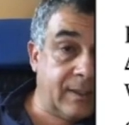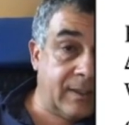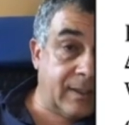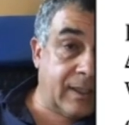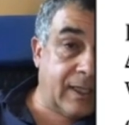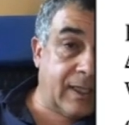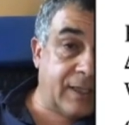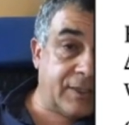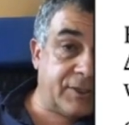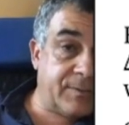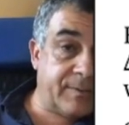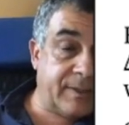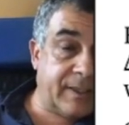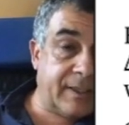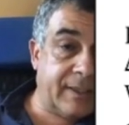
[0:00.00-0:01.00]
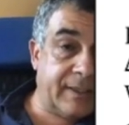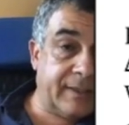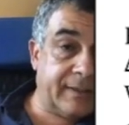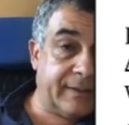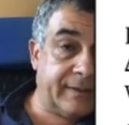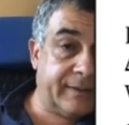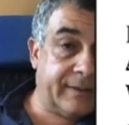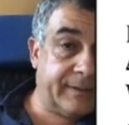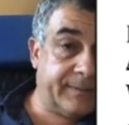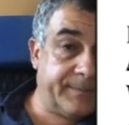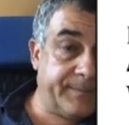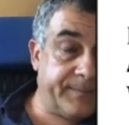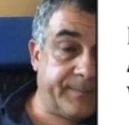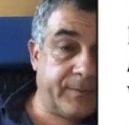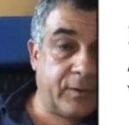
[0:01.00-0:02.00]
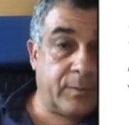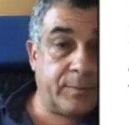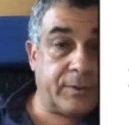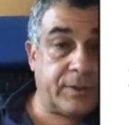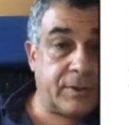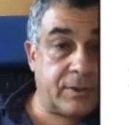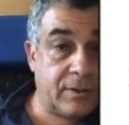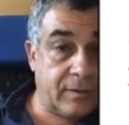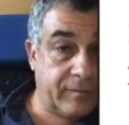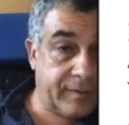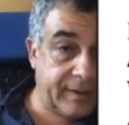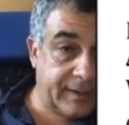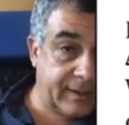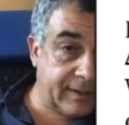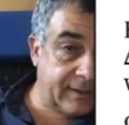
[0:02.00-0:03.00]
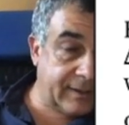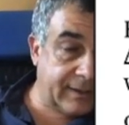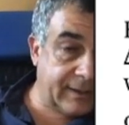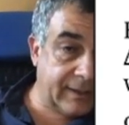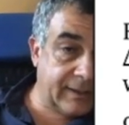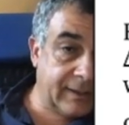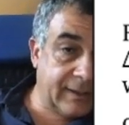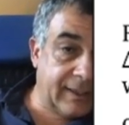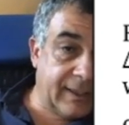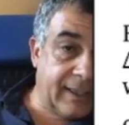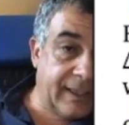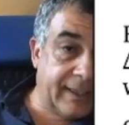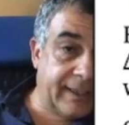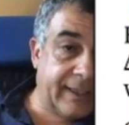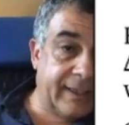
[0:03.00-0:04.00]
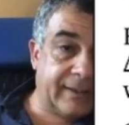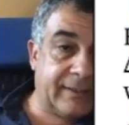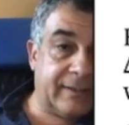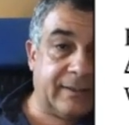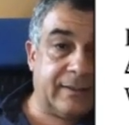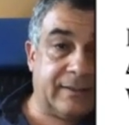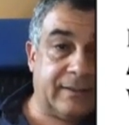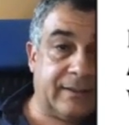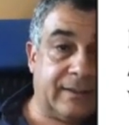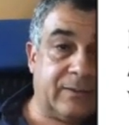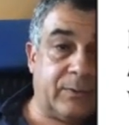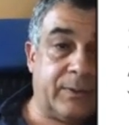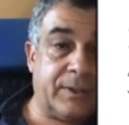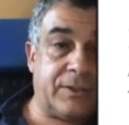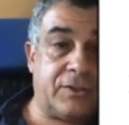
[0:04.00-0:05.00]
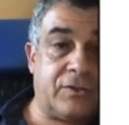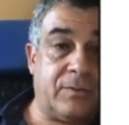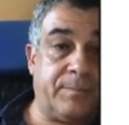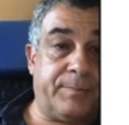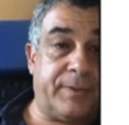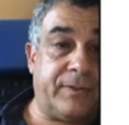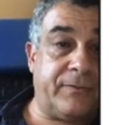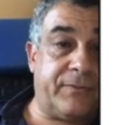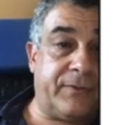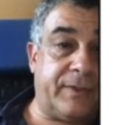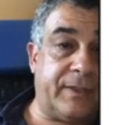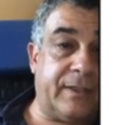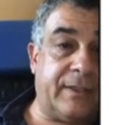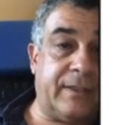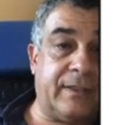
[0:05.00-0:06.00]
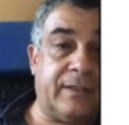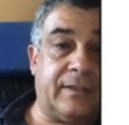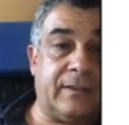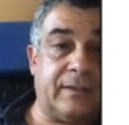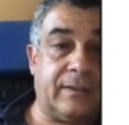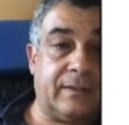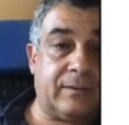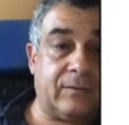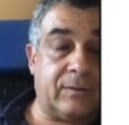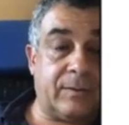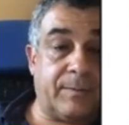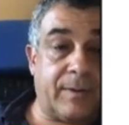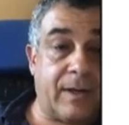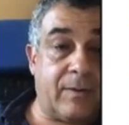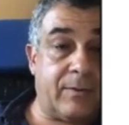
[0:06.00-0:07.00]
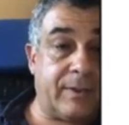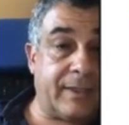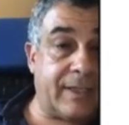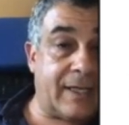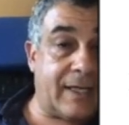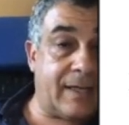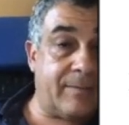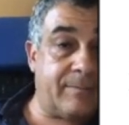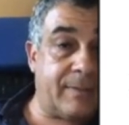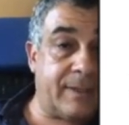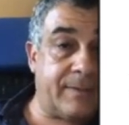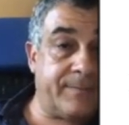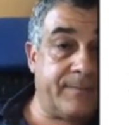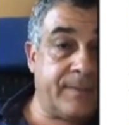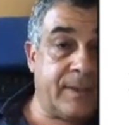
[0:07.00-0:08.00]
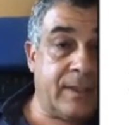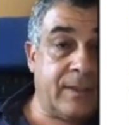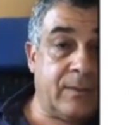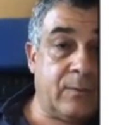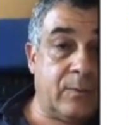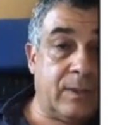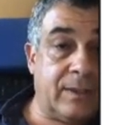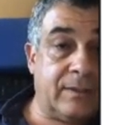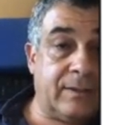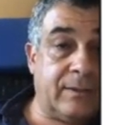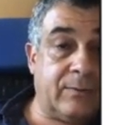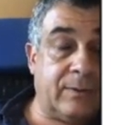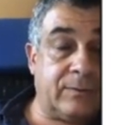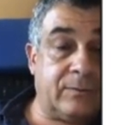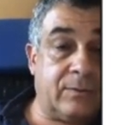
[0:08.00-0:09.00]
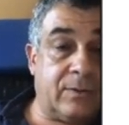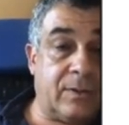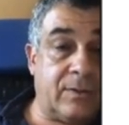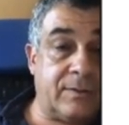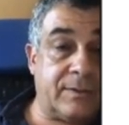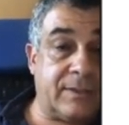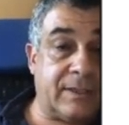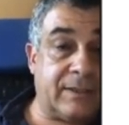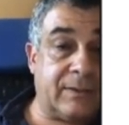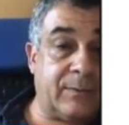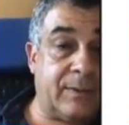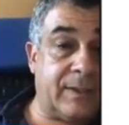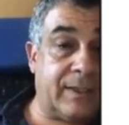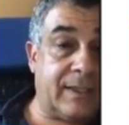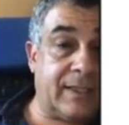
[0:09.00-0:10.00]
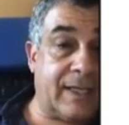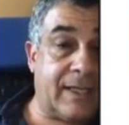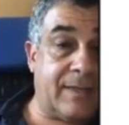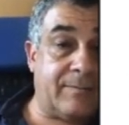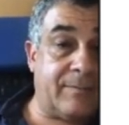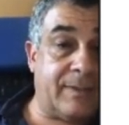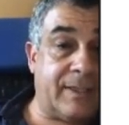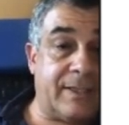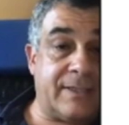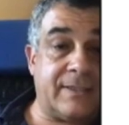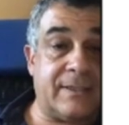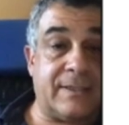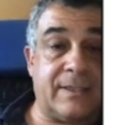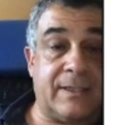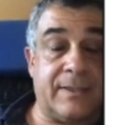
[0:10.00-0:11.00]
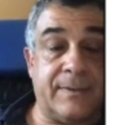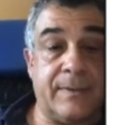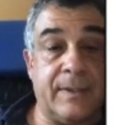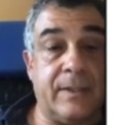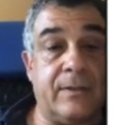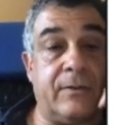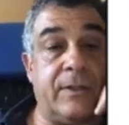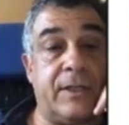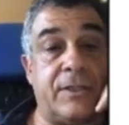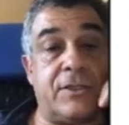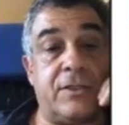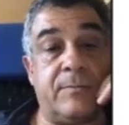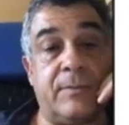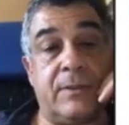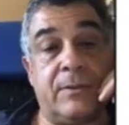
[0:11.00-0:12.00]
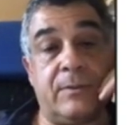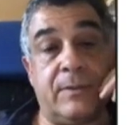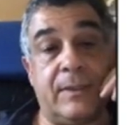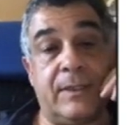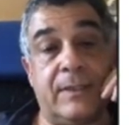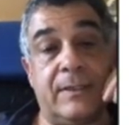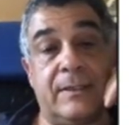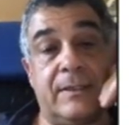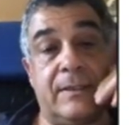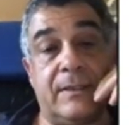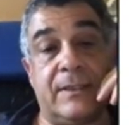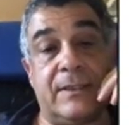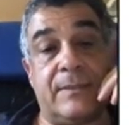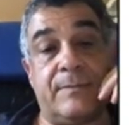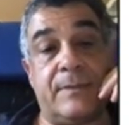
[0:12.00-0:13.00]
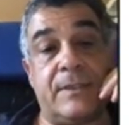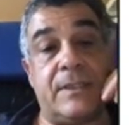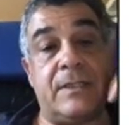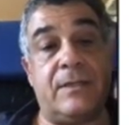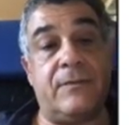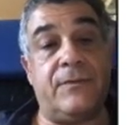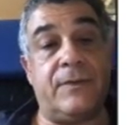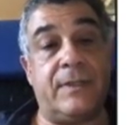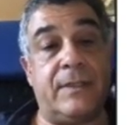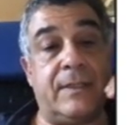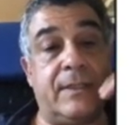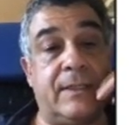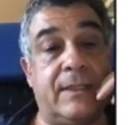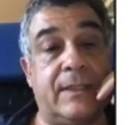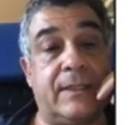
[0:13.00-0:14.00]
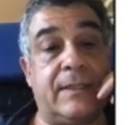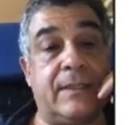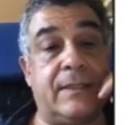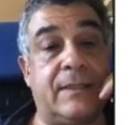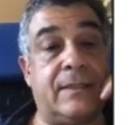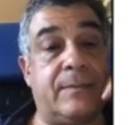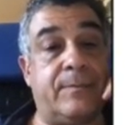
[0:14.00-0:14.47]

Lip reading: algebra and computation of an integral, I get the equation PV to the power gamma equal to constant, where gamma is the ratio between the specific heat at